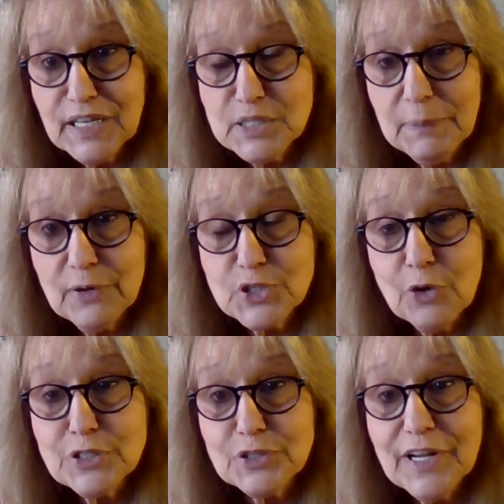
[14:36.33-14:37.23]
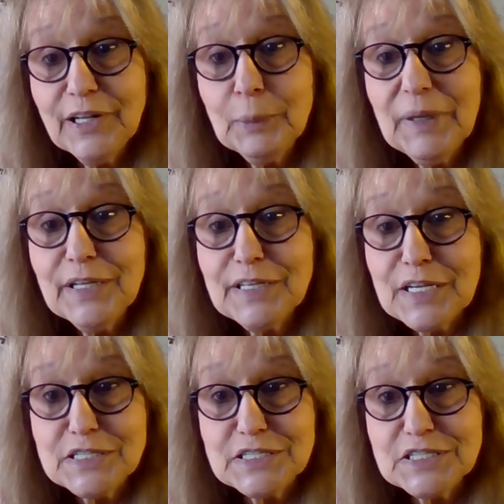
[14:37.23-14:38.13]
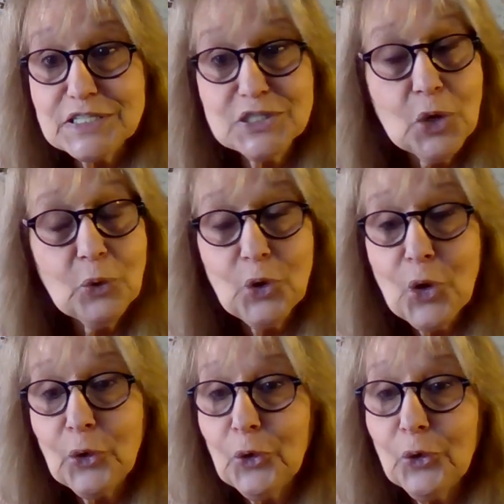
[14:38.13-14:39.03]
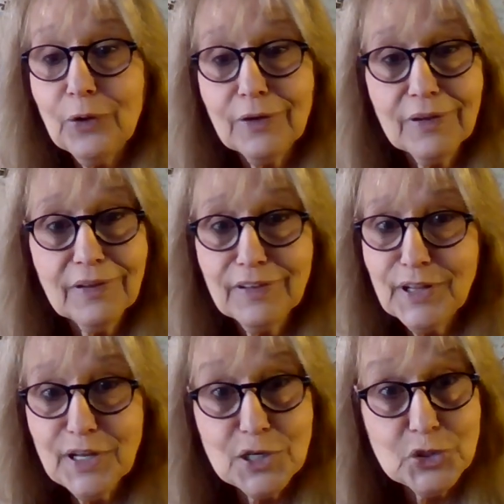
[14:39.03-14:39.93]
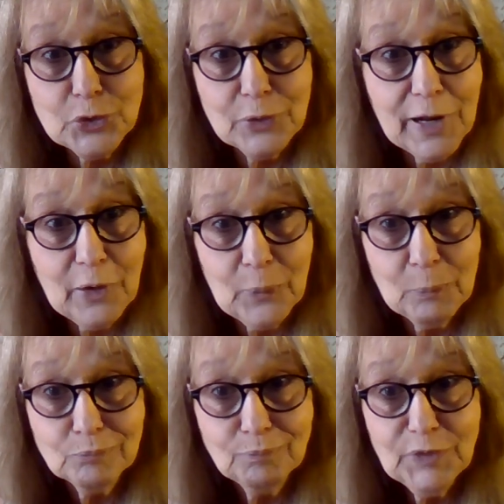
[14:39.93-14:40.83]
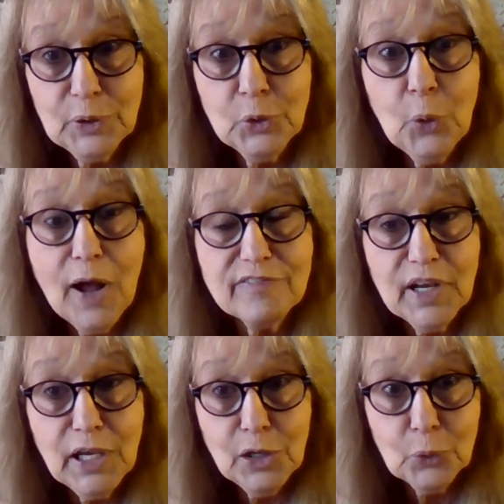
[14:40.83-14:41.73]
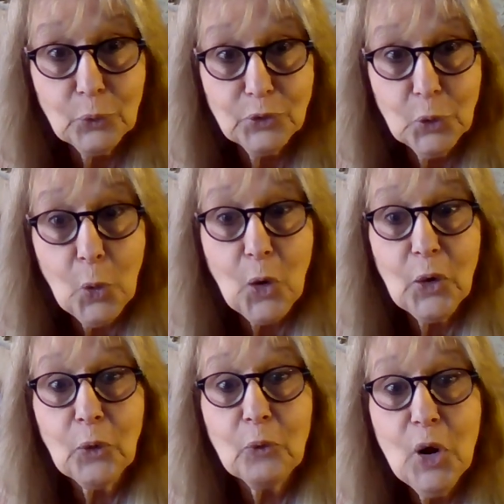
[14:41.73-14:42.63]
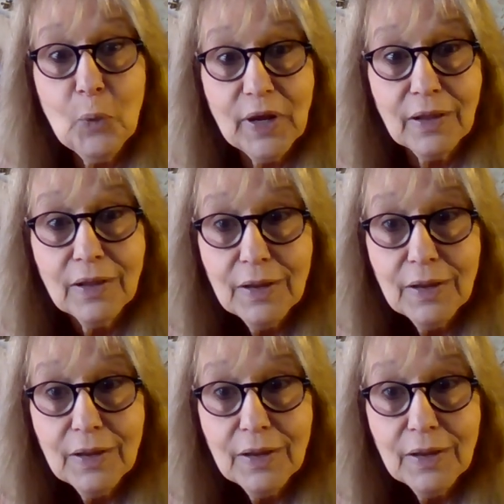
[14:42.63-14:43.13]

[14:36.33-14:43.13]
Spirit's also telling me that this is no longer the issue now. You have healed, you are growing.